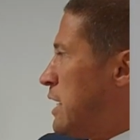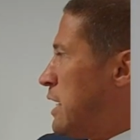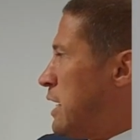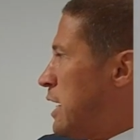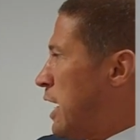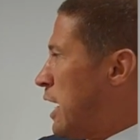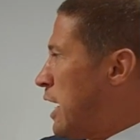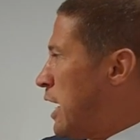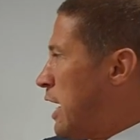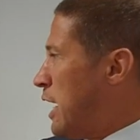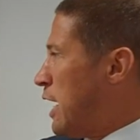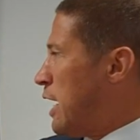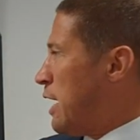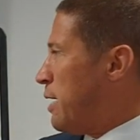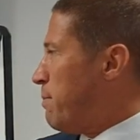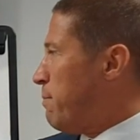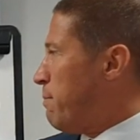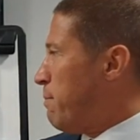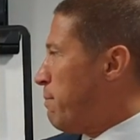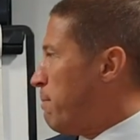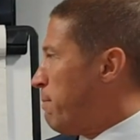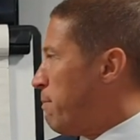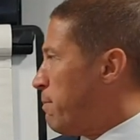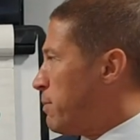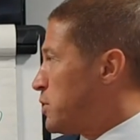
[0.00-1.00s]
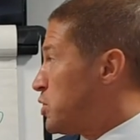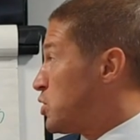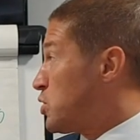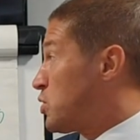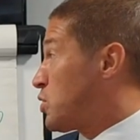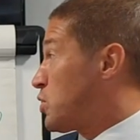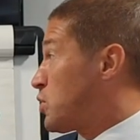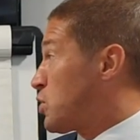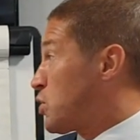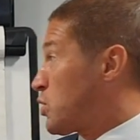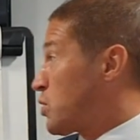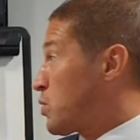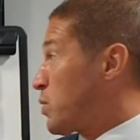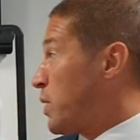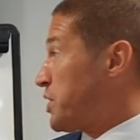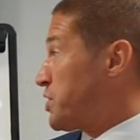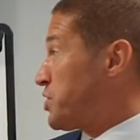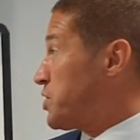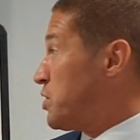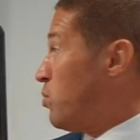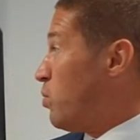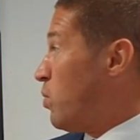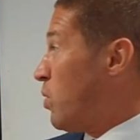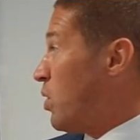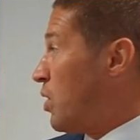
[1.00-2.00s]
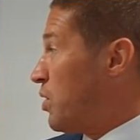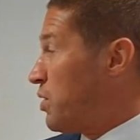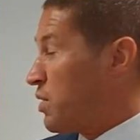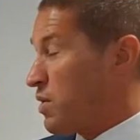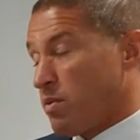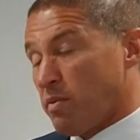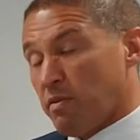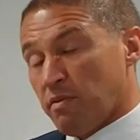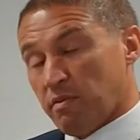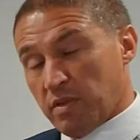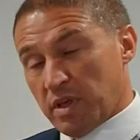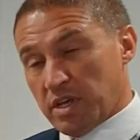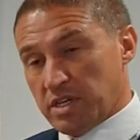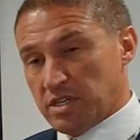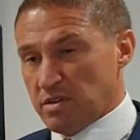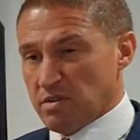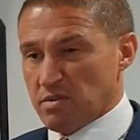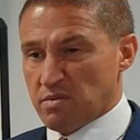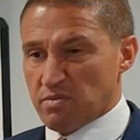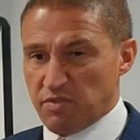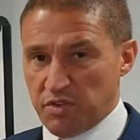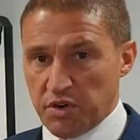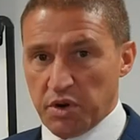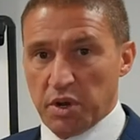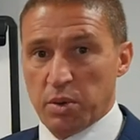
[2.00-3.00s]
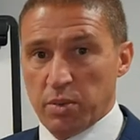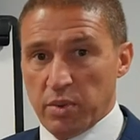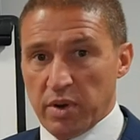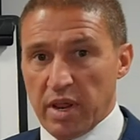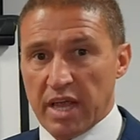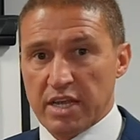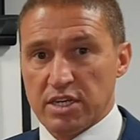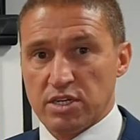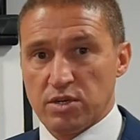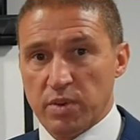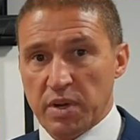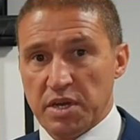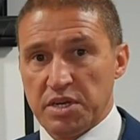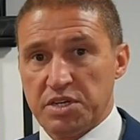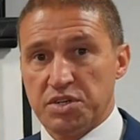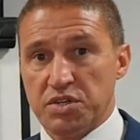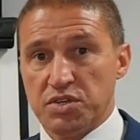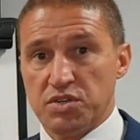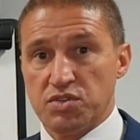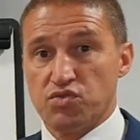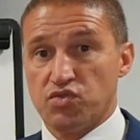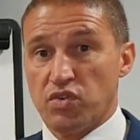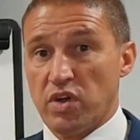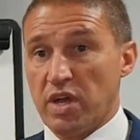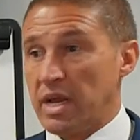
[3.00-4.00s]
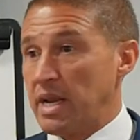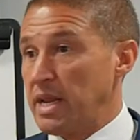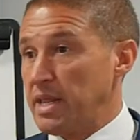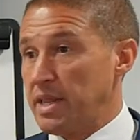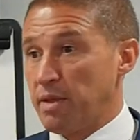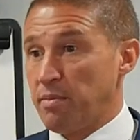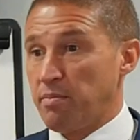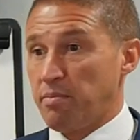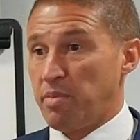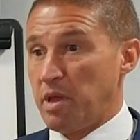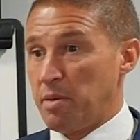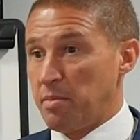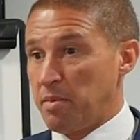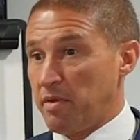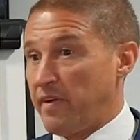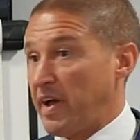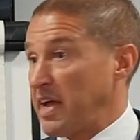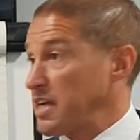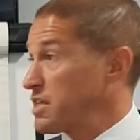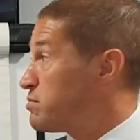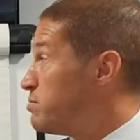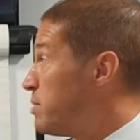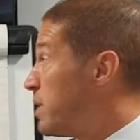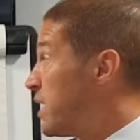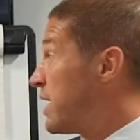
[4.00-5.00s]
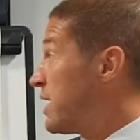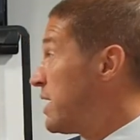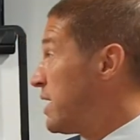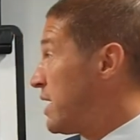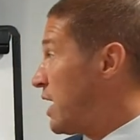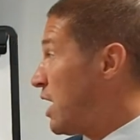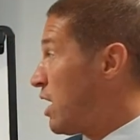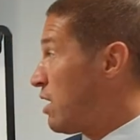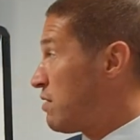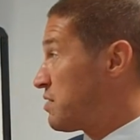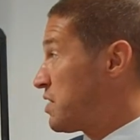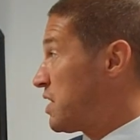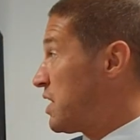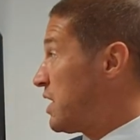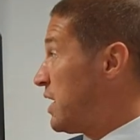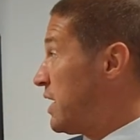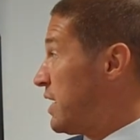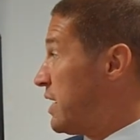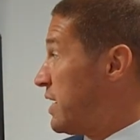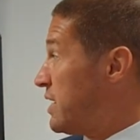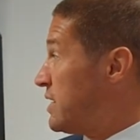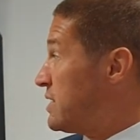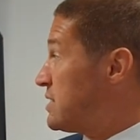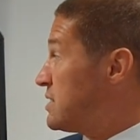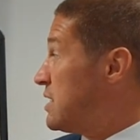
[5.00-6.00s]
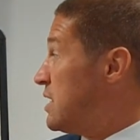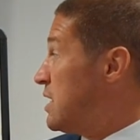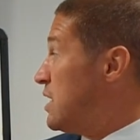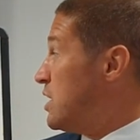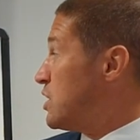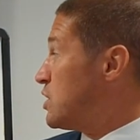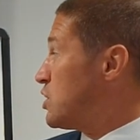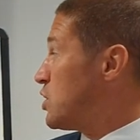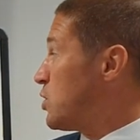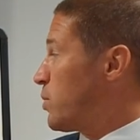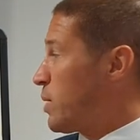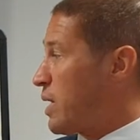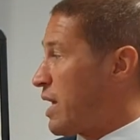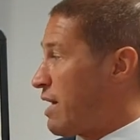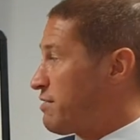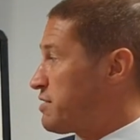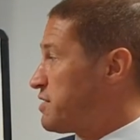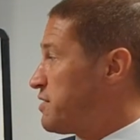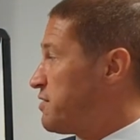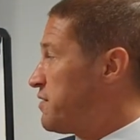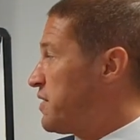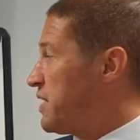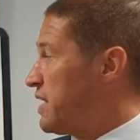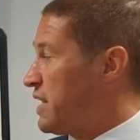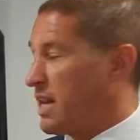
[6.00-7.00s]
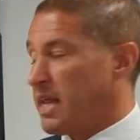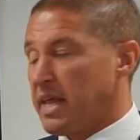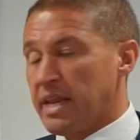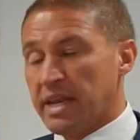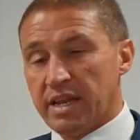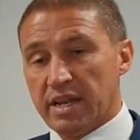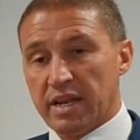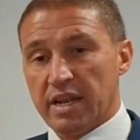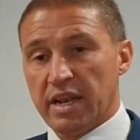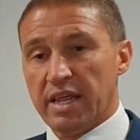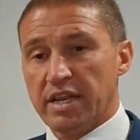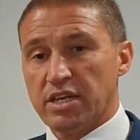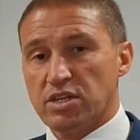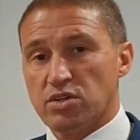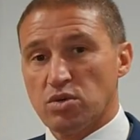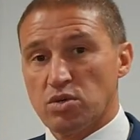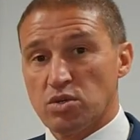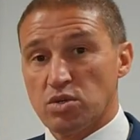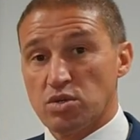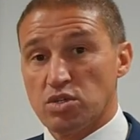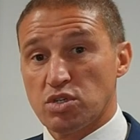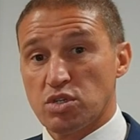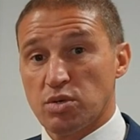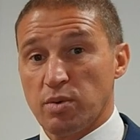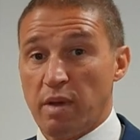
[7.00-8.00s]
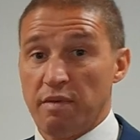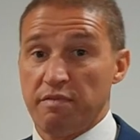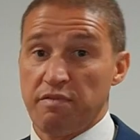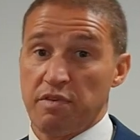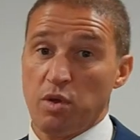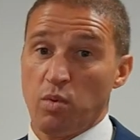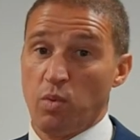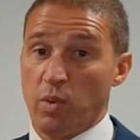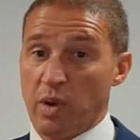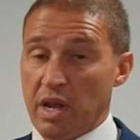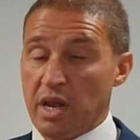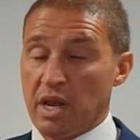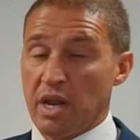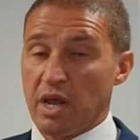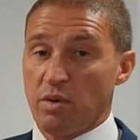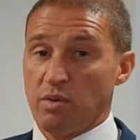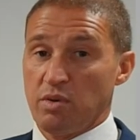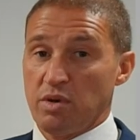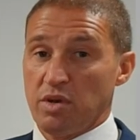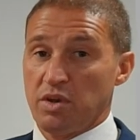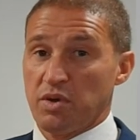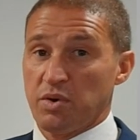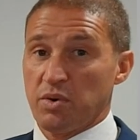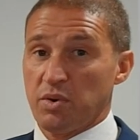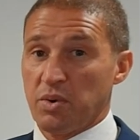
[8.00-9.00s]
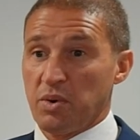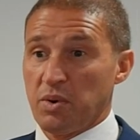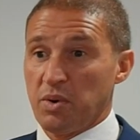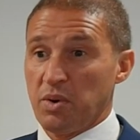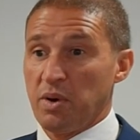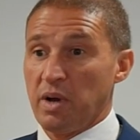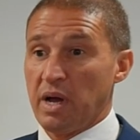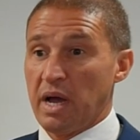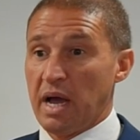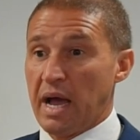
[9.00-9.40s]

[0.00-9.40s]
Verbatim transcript: Um, question one, these are frequently asked questions really that people have asked me over the years. Do we have to fit lintels to every window and door?